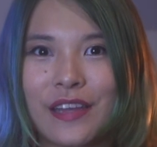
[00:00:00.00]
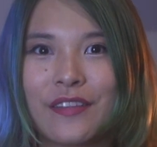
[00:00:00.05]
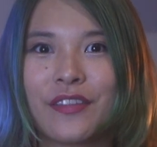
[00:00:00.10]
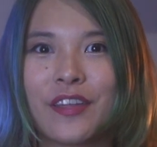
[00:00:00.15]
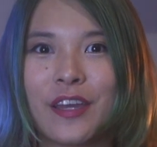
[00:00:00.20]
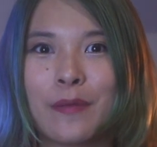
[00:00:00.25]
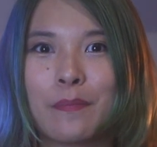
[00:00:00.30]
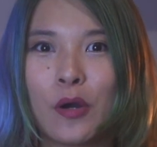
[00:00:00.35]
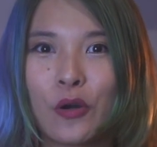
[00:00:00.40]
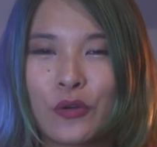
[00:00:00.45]
and
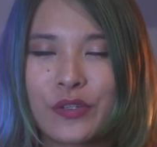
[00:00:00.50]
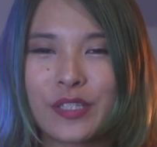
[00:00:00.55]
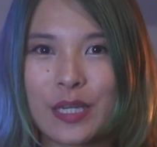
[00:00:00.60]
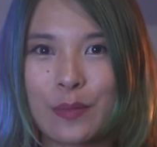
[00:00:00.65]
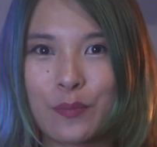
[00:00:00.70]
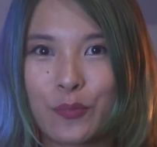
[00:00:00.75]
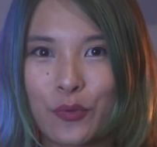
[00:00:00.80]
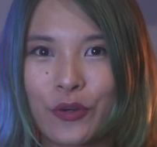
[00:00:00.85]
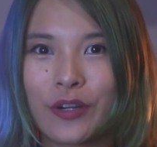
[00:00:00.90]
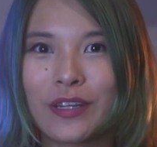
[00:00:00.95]
the most
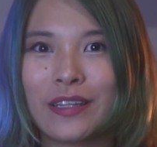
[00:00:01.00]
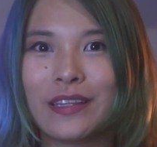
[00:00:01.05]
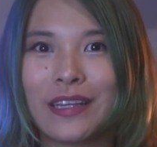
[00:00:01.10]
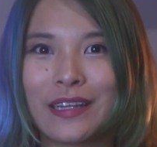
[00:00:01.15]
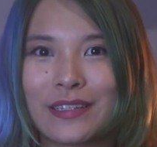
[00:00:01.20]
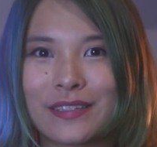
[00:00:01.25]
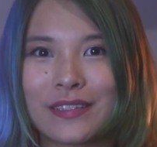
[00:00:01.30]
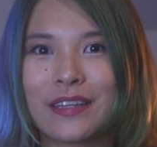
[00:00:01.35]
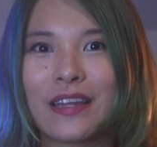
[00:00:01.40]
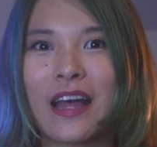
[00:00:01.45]
important
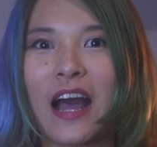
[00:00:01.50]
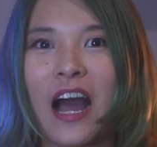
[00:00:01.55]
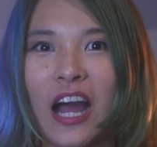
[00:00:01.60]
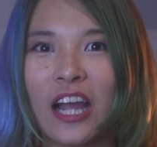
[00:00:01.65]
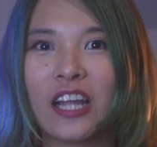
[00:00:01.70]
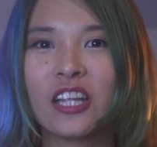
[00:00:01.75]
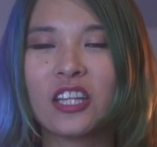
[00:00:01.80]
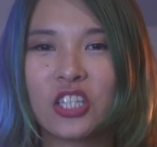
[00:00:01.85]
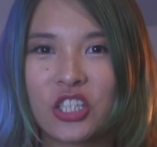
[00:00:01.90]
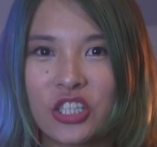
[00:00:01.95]
lesson
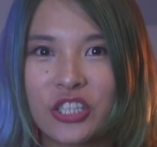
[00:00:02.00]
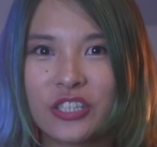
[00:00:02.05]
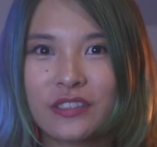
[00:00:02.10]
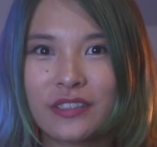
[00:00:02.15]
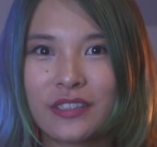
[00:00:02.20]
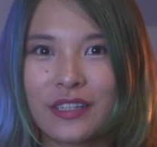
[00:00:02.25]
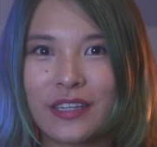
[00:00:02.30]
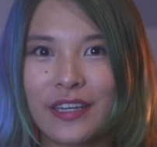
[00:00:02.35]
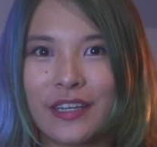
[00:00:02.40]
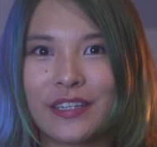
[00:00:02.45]
I
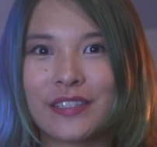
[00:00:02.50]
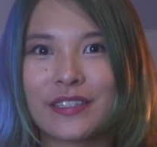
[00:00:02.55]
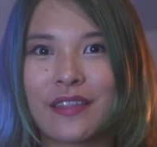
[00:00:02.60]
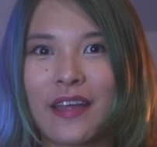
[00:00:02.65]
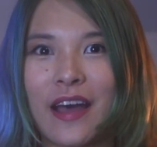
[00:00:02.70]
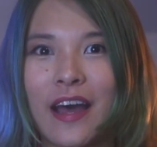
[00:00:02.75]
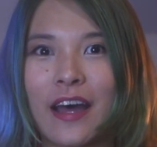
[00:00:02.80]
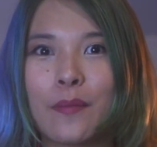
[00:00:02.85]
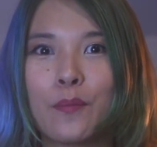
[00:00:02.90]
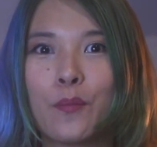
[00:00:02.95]
learned is
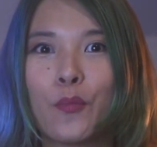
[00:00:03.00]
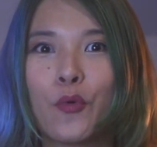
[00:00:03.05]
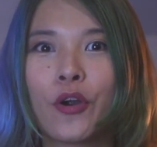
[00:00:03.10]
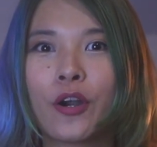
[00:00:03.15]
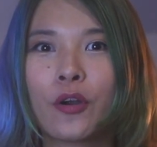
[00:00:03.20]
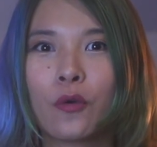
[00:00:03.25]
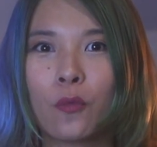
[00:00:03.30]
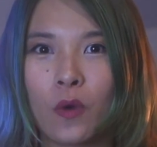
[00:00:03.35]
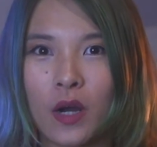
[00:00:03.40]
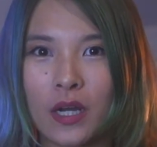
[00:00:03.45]
that
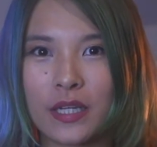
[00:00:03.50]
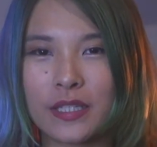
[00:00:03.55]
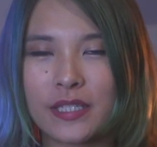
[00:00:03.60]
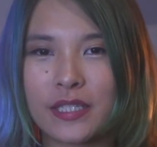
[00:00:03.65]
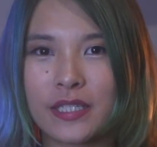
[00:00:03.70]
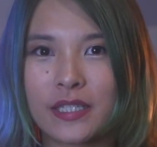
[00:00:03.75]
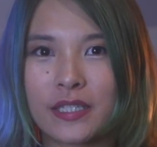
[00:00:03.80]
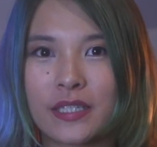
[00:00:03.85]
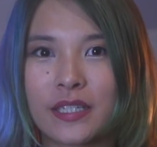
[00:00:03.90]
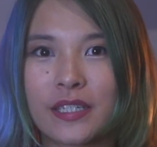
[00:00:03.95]
more
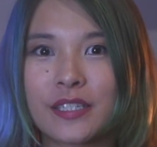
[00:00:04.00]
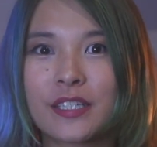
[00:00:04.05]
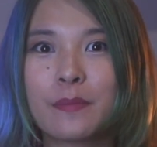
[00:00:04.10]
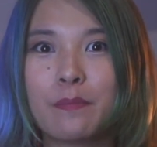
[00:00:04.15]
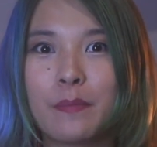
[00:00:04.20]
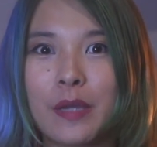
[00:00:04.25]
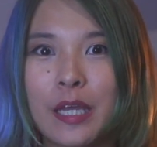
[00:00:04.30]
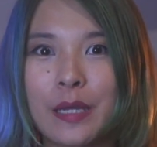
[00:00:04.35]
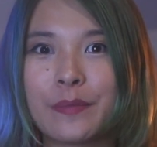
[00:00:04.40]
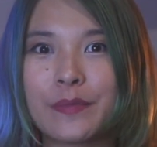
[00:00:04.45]
watts
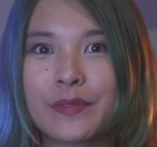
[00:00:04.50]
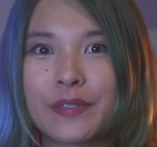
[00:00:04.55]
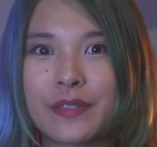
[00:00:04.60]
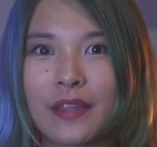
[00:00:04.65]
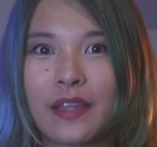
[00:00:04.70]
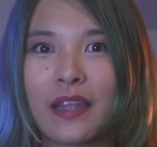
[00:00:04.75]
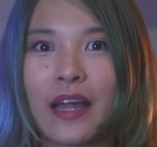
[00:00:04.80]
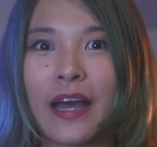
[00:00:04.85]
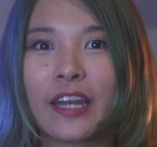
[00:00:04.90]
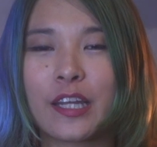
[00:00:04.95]
doesn't mean
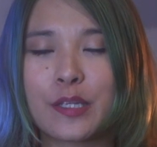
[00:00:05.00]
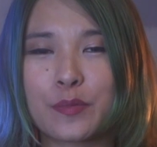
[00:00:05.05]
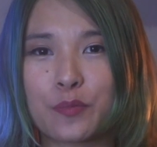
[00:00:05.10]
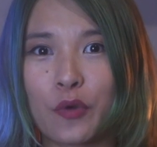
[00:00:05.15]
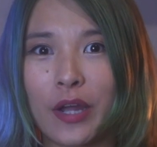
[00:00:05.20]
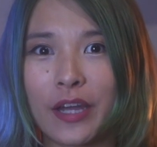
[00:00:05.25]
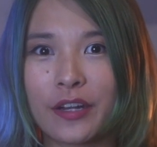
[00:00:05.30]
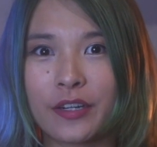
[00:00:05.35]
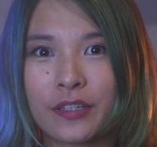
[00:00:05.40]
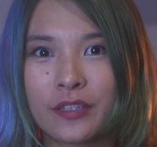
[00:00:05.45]
the light is
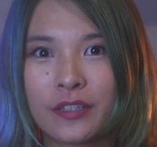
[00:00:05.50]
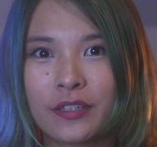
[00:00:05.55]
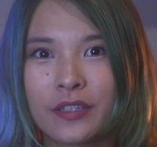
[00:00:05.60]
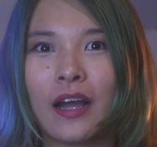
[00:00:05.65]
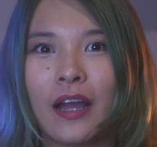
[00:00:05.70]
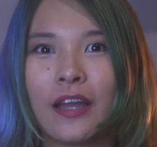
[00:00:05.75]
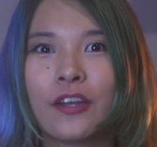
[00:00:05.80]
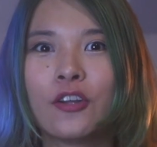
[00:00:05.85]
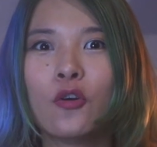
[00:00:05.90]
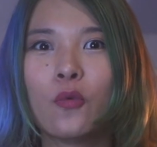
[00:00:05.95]
brighter.
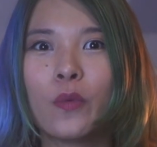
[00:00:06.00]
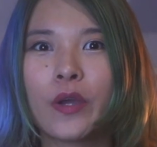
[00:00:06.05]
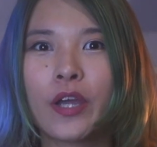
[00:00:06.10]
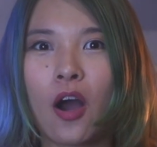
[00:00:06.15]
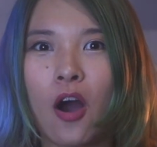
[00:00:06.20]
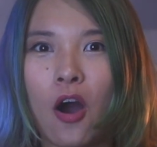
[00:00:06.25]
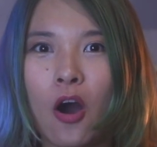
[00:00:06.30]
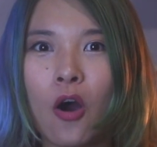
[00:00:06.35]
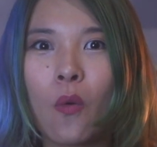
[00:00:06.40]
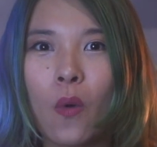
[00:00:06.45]
I know we
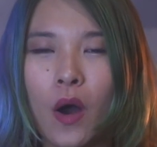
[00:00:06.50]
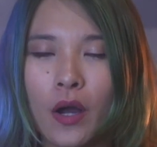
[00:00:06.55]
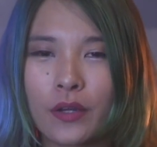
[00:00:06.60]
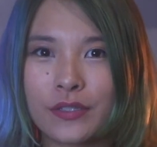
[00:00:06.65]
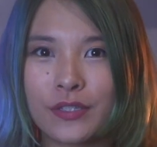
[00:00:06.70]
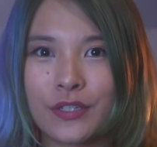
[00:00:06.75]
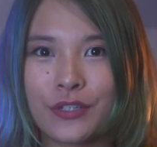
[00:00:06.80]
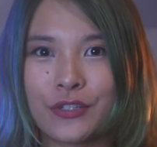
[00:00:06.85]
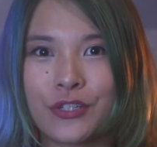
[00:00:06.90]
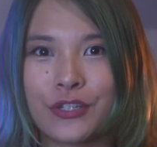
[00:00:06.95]
all
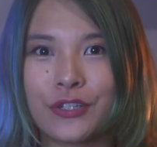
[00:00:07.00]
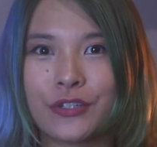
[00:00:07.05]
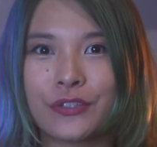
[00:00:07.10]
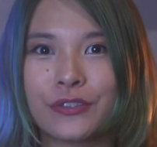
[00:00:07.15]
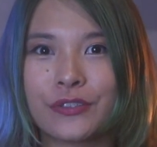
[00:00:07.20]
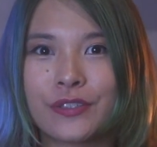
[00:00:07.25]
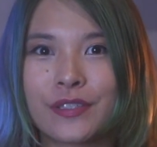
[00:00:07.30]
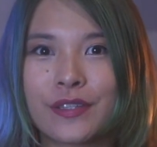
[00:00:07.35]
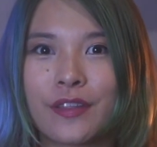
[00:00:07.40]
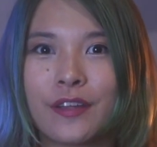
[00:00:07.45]
want to
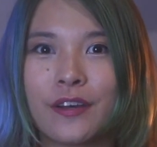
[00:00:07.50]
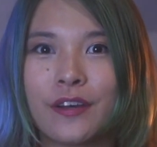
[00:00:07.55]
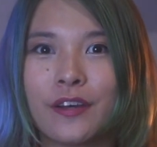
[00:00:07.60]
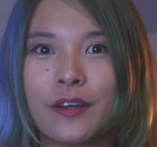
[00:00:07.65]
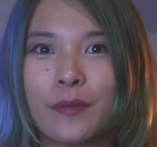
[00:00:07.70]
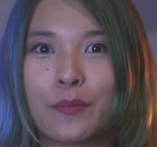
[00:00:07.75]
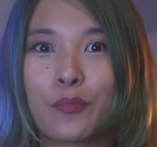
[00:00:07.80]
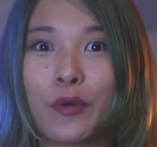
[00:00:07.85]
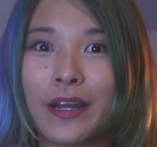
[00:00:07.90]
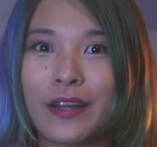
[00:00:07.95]
choose
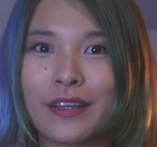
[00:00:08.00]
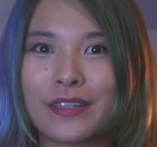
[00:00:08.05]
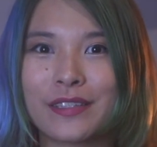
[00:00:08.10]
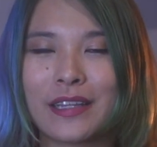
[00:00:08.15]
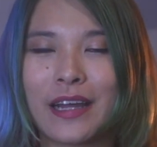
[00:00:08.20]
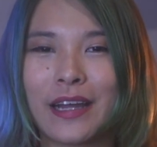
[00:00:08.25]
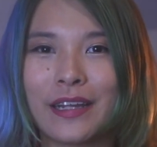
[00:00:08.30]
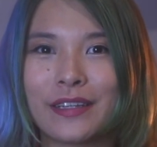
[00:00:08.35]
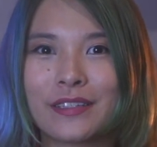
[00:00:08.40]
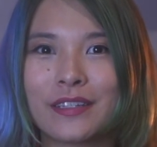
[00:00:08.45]
the
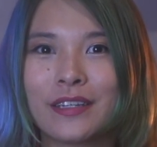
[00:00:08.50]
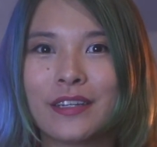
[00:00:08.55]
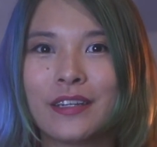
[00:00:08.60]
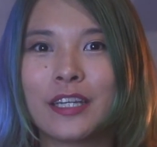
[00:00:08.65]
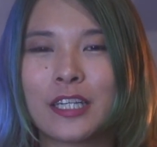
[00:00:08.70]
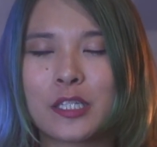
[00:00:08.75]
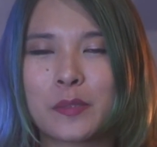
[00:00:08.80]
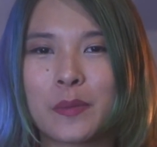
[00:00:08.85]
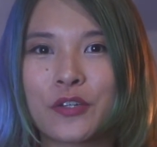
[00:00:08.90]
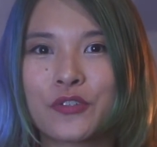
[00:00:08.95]
brightest light,
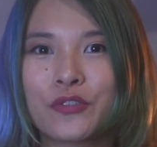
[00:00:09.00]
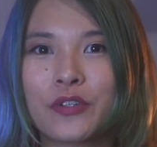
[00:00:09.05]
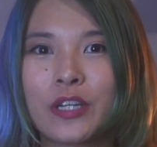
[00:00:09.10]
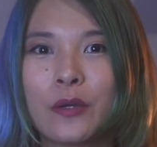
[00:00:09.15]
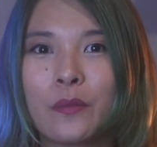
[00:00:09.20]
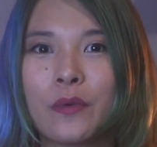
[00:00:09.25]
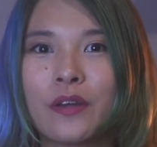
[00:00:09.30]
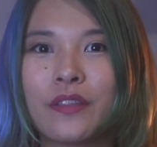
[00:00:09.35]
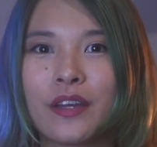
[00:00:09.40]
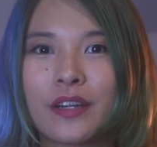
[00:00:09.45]

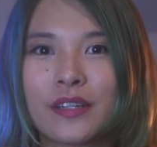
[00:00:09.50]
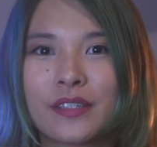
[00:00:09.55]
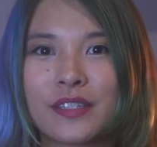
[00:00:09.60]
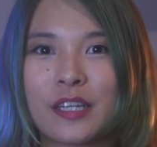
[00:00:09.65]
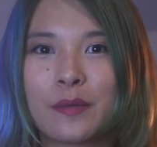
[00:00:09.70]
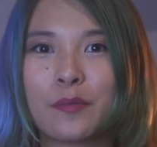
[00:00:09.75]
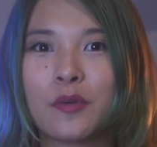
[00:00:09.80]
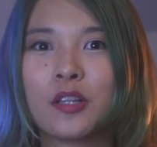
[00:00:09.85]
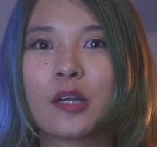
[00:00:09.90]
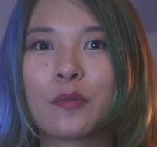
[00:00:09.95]
especially when they're
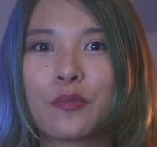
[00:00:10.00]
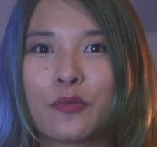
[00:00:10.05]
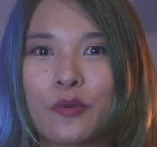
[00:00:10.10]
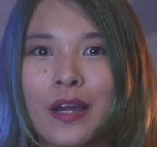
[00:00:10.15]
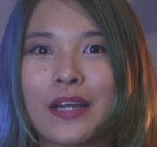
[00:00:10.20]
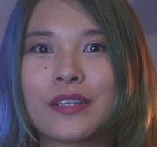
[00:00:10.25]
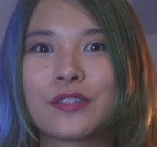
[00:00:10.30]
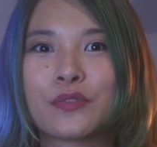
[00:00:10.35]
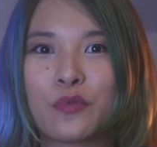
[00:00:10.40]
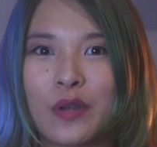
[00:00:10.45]
similar
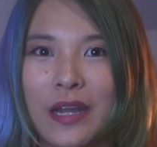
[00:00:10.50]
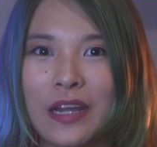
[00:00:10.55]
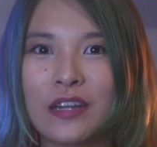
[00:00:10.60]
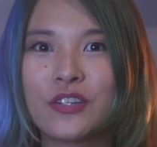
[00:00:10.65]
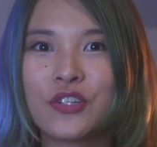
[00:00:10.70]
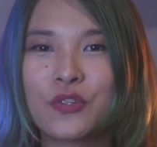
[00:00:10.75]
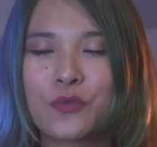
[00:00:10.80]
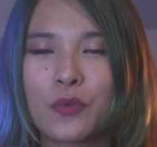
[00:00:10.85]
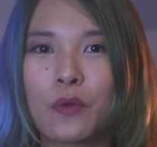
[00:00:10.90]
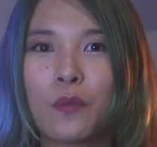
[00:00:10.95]
price
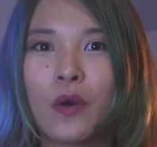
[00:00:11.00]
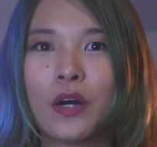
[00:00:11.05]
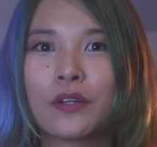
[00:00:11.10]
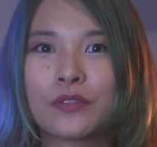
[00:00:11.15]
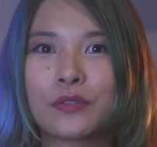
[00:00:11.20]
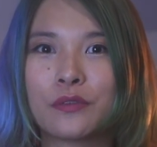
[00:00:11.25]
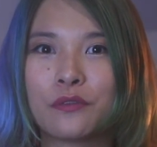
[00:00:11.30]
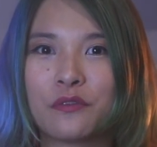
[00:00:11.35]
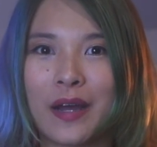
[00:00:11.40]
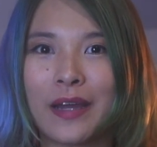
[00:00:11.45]
range, we
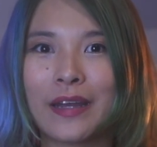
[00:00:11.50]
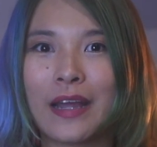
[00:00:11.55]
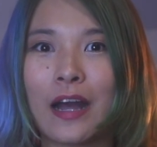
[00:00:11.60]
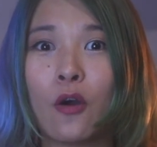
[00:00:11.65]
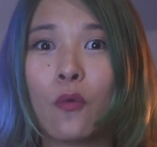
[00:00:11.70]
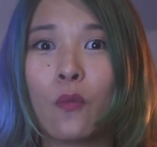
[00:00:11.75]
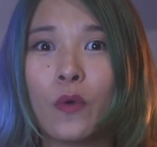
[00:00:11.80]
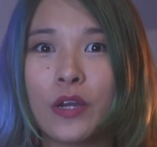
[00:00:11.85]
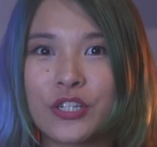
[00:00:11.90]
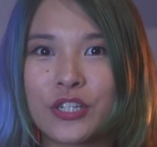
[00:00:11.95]
want to find
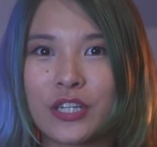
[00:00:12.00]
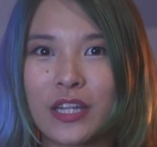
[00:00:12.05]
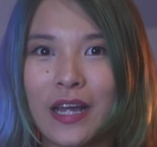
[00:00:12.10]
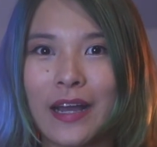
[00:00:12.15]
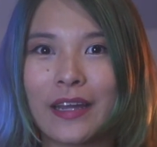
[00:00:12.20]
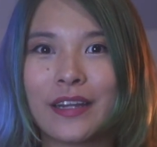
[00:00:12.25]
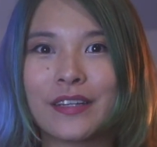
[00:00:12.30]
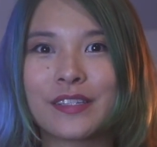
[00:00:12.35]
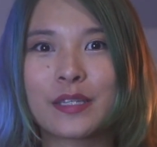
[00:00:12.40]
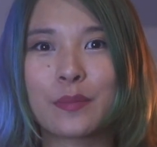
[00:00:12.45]
out which
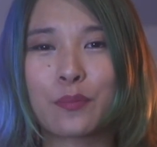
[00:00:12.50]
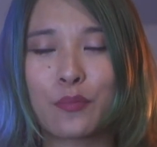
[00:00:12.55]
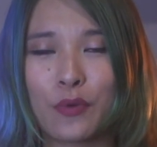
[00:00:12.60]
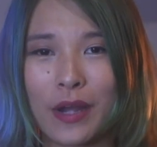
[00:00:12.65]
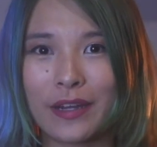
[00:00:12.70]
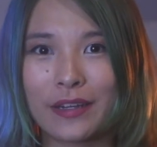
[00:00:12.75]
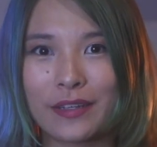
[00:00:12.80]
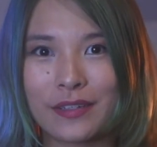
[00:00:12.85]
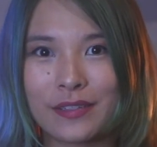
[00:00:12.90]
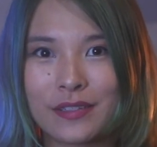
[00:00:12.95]
light is the
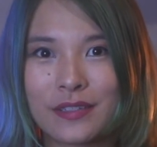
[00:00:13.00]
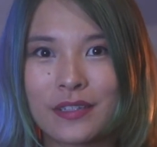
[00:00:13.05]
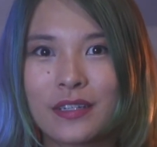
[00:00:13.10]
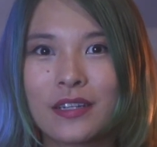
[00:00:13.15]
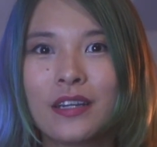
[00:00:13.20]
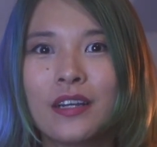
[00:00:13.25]
brightest.